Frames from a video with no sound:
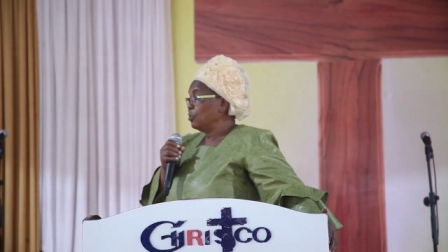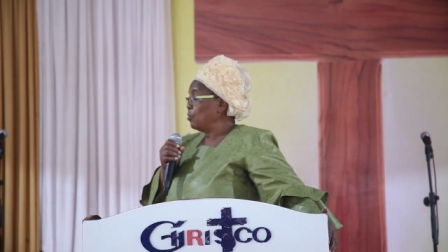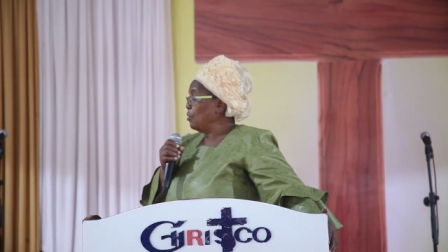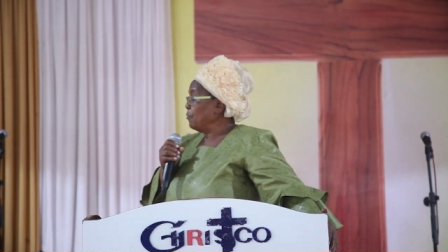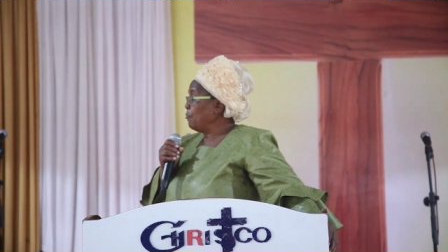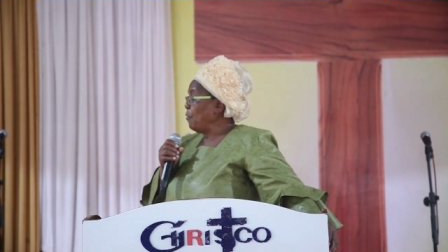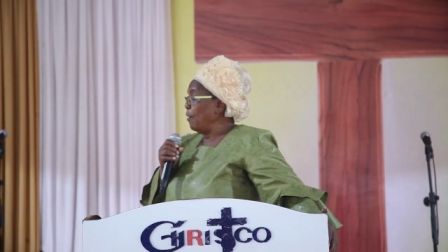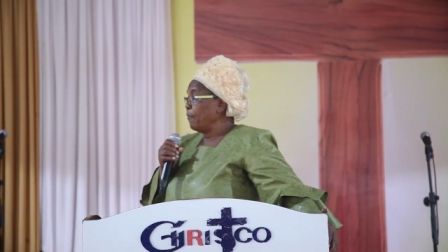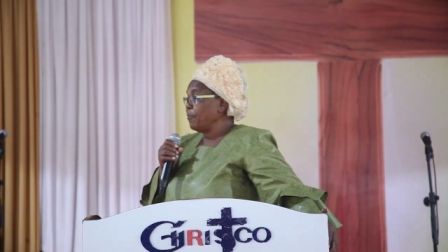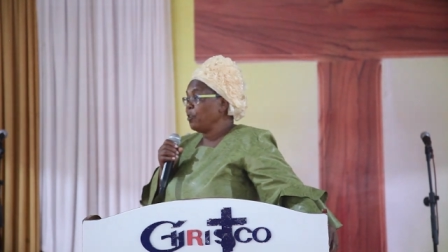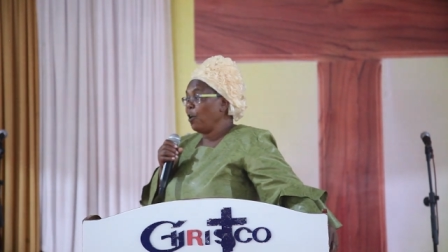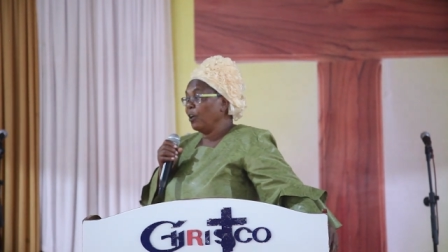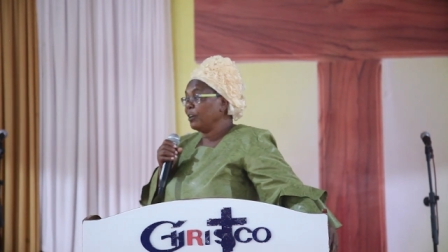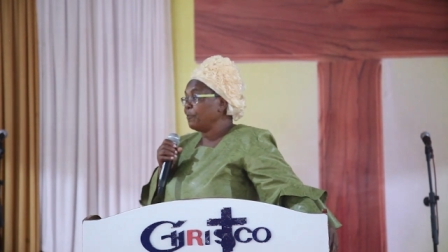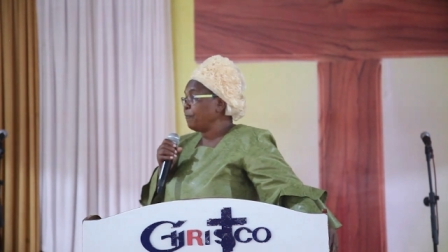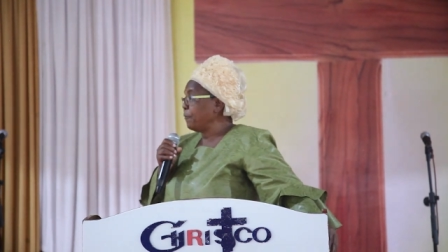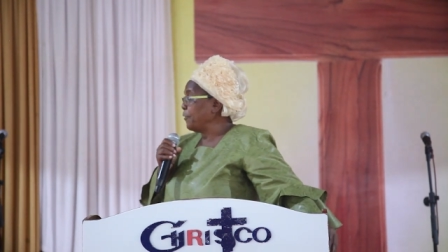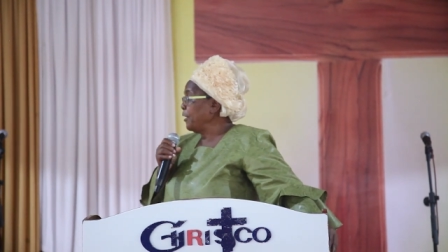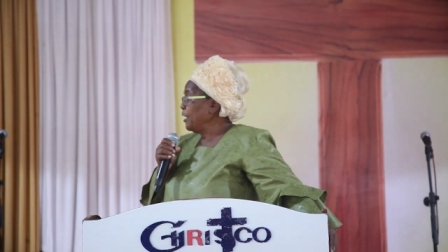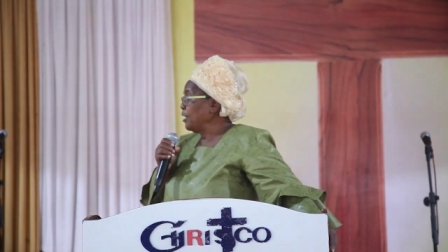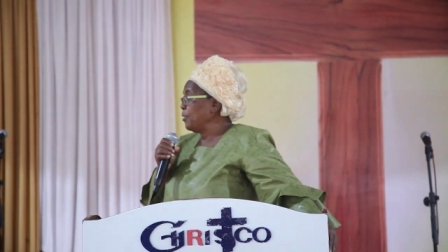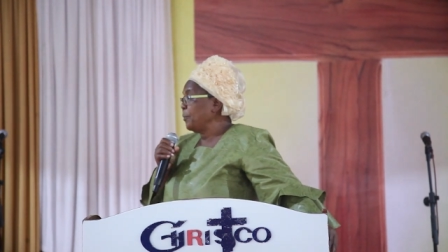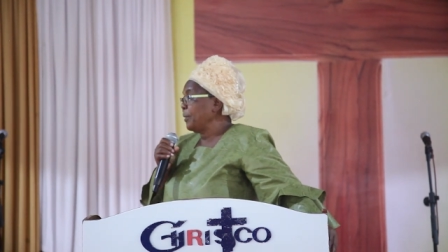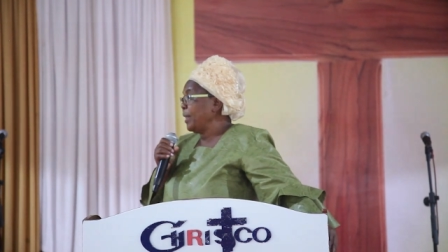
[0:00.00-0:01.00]
So you are
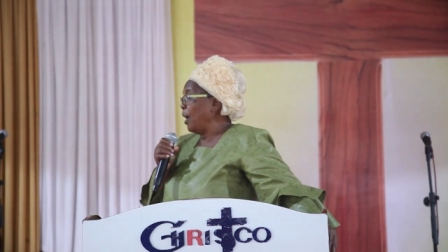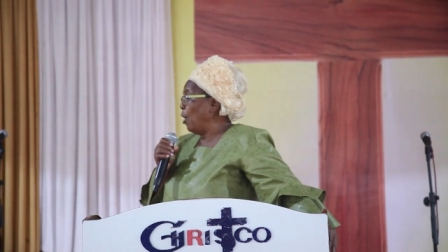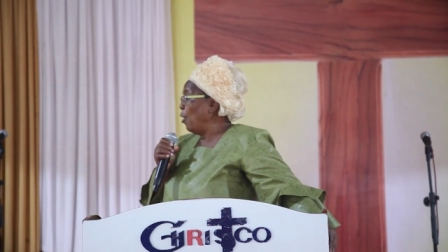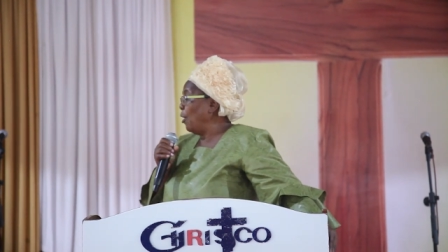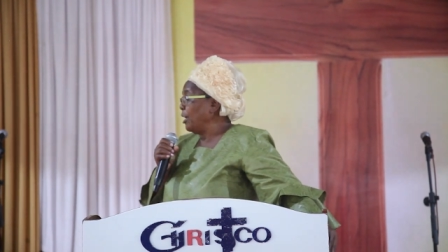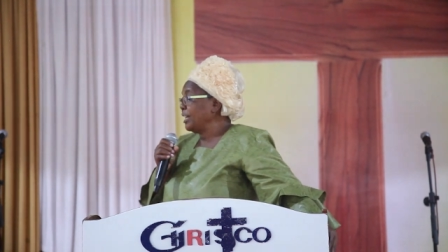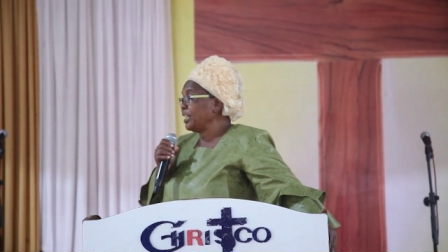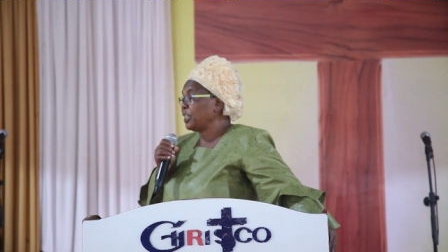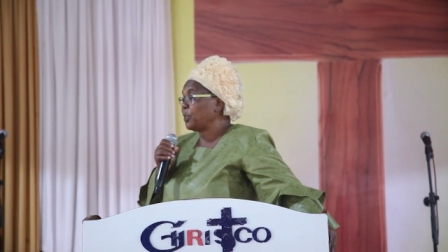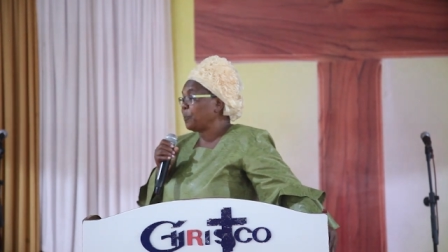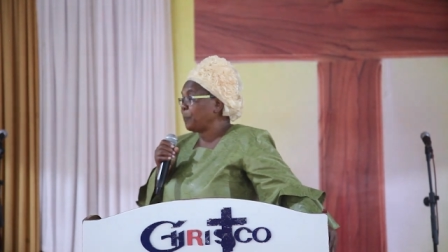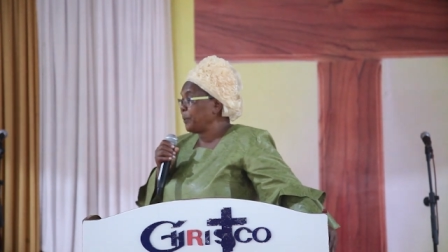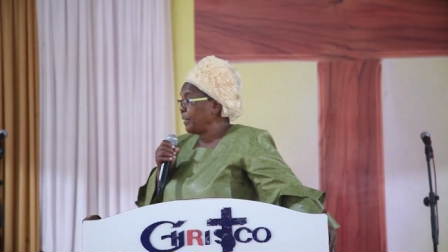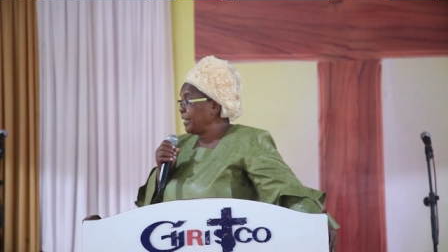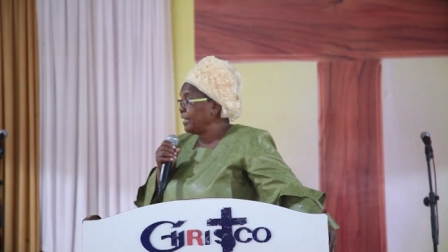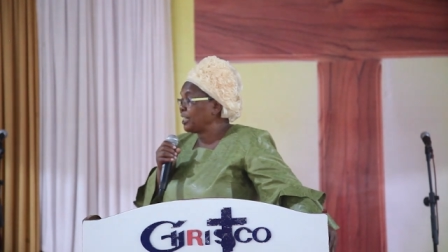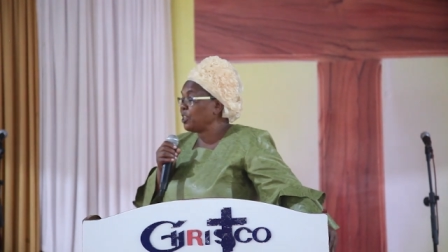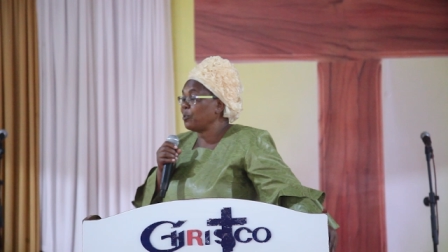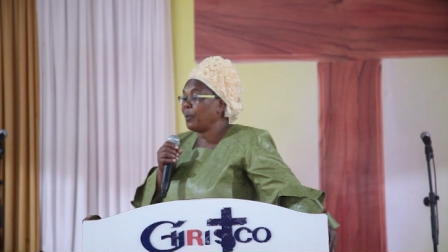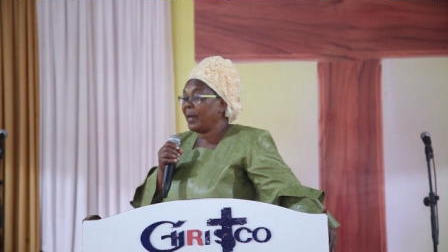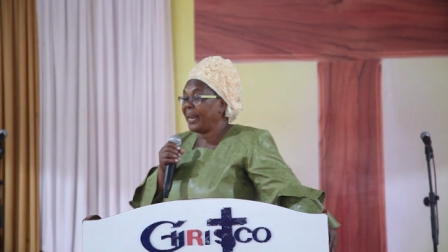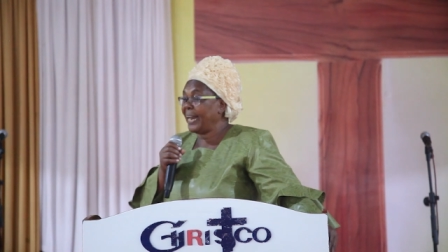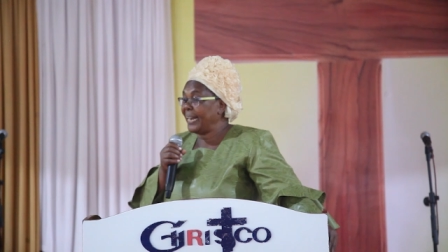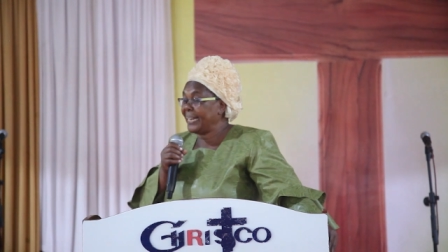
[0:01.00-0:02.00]
not filled with the Holy
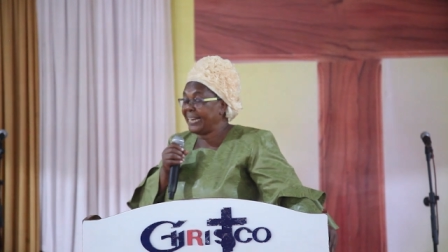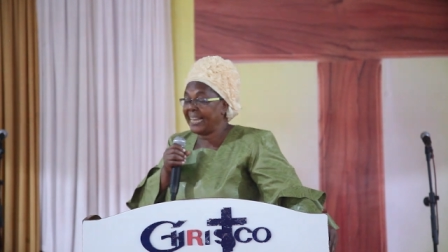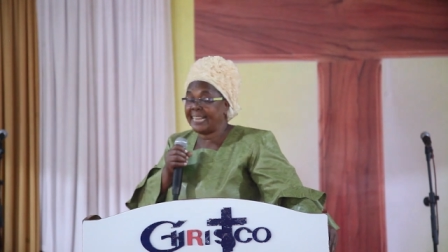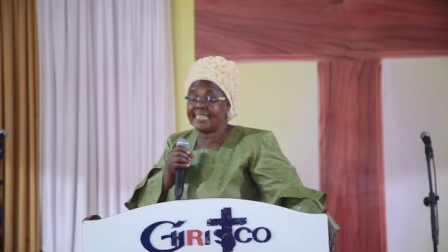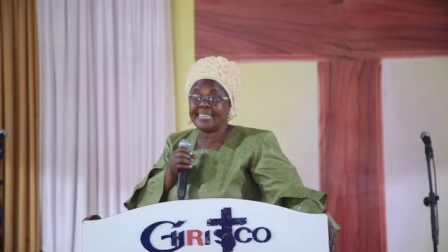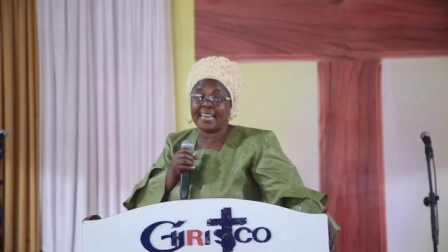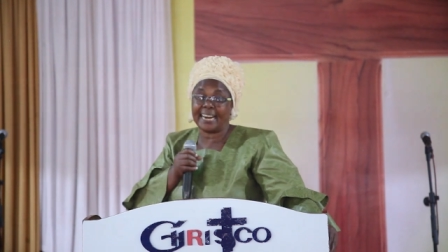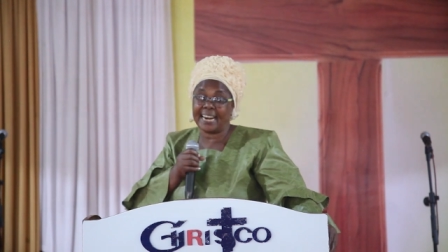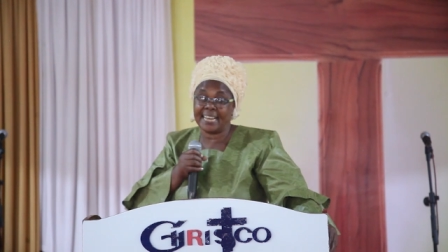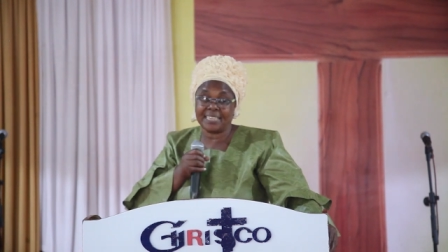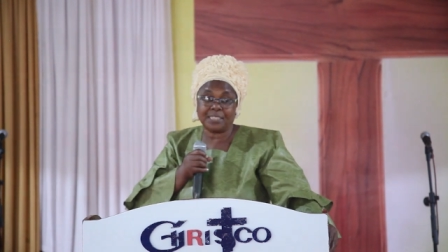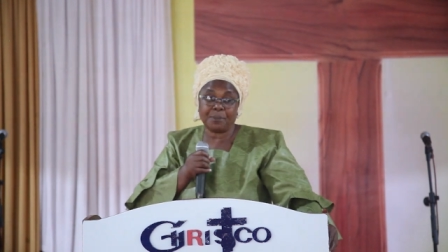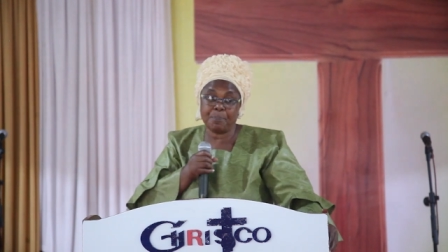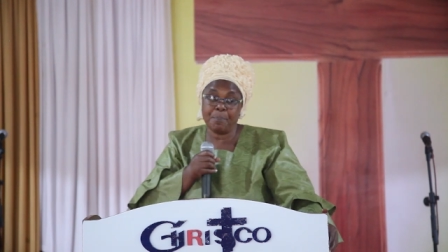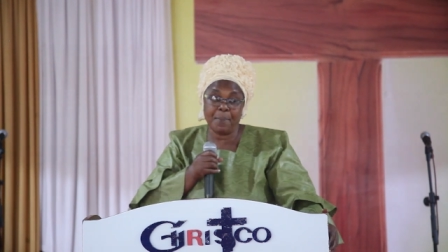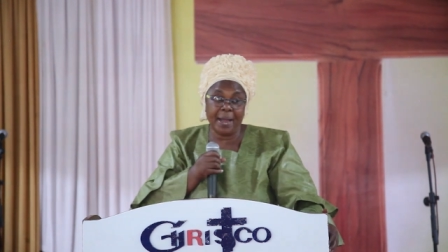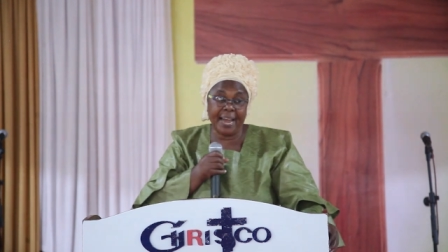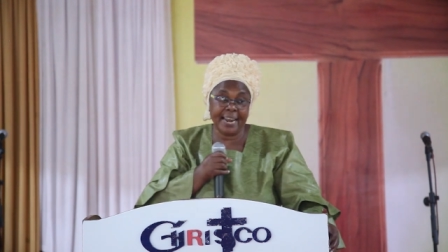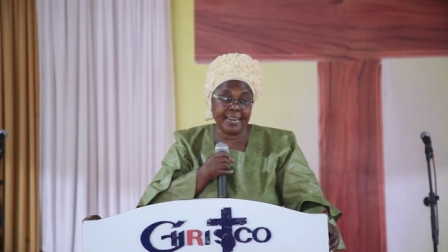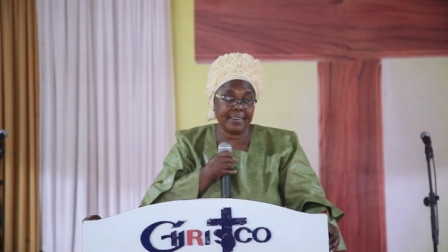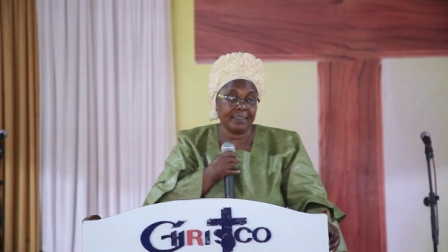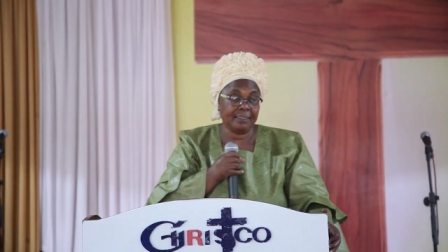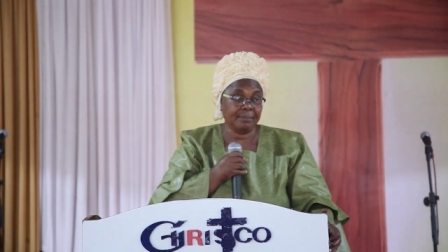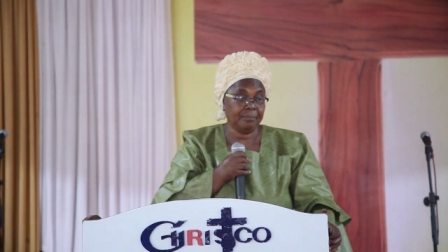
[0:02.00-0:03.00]
Spirit, you are a
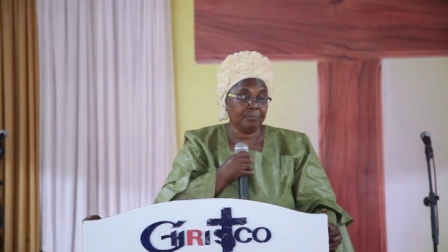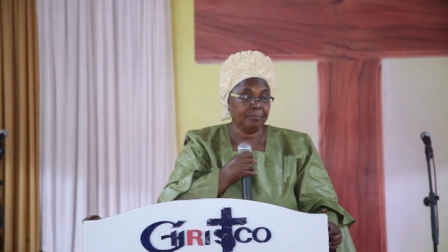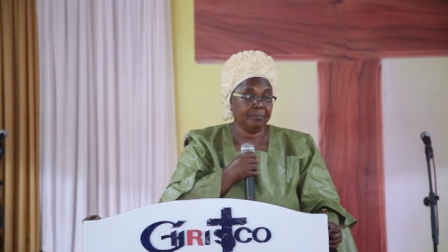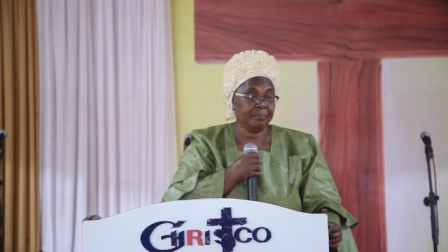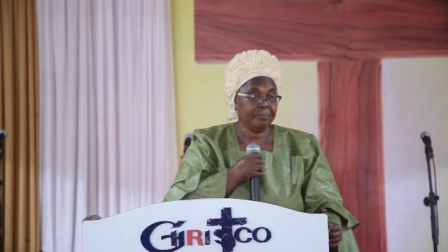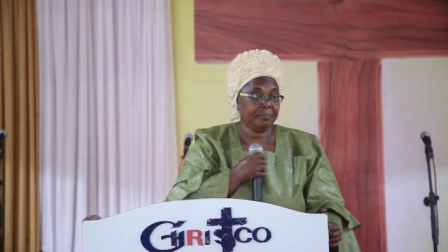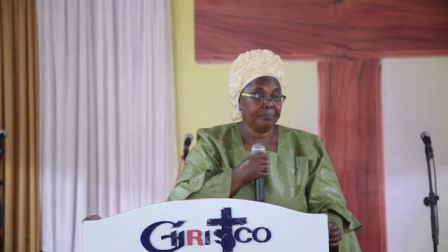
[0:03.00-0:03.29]
dangerous man